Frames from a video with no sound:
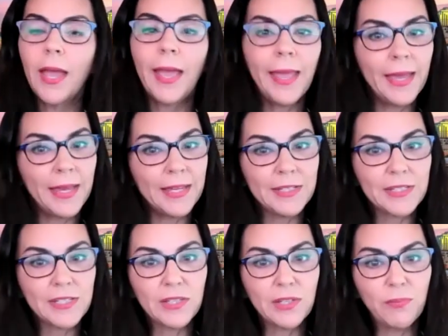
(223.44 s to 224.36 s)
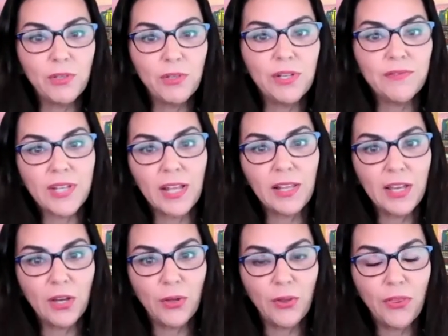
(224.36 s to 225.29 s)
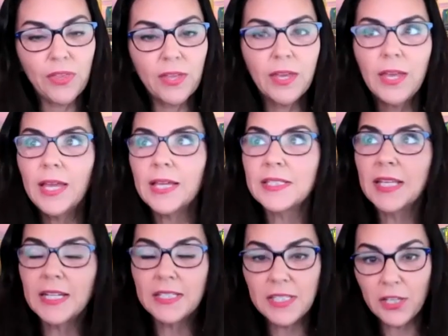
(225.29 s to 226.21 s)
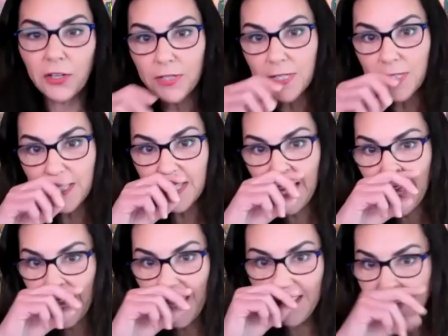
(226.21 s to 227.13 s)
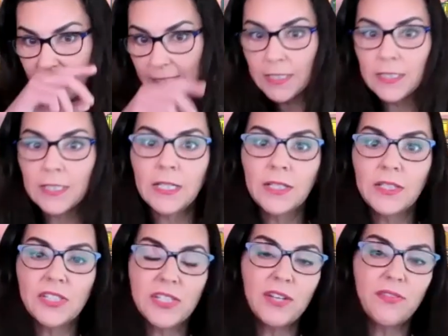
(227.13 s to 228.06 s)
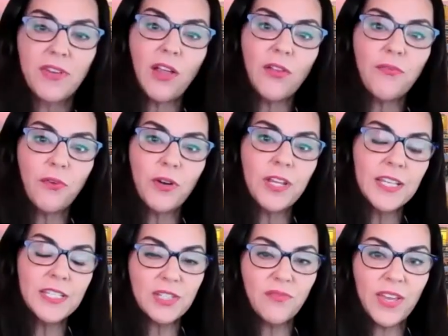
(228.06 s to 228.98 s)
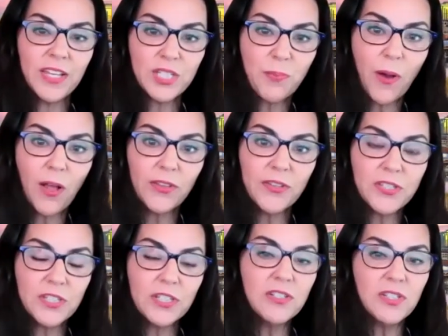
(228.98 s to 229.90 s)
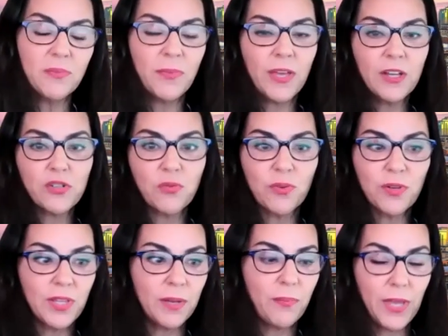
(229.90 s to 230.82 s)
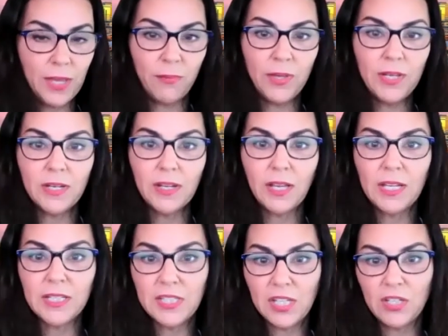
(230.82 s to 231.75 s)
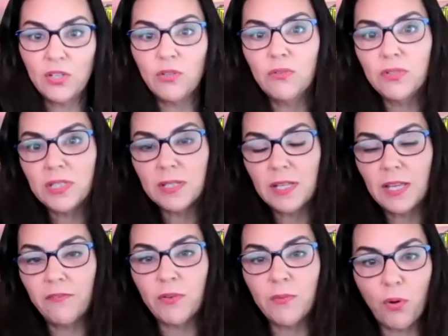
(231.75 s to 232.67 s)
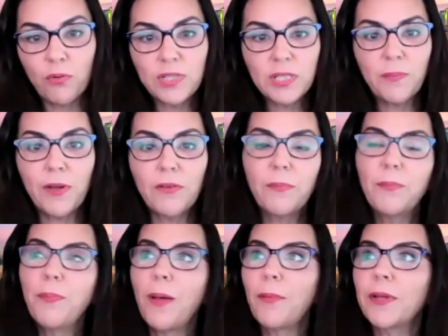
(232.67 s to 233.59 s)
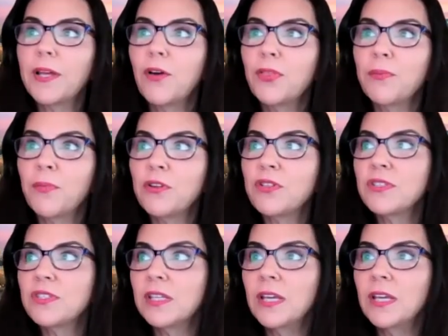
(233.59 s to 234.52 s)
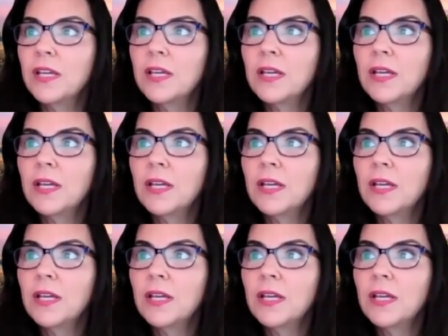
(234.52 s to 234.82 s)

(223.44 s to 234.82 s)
And the beauty of telehealth is that it's here to stay. The state of California has advanced policies to make sure that payment continues even post the public health emergency.